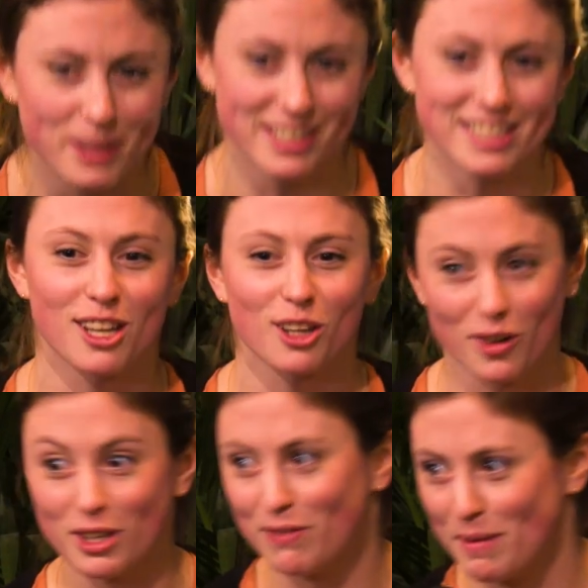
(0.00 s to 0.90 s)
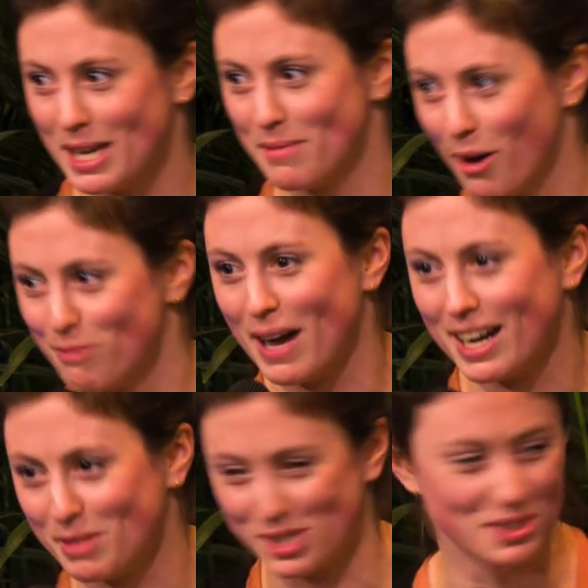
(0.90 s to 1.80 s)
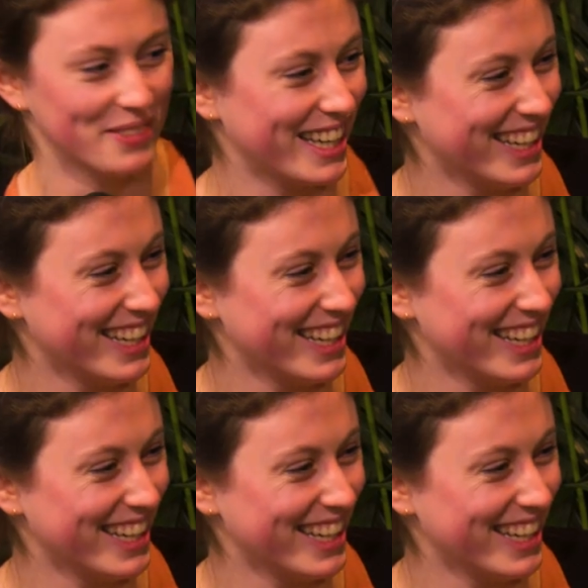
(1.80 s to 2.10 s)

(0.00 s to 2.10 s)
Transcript: but it's not only a family of mine, I'm assuming.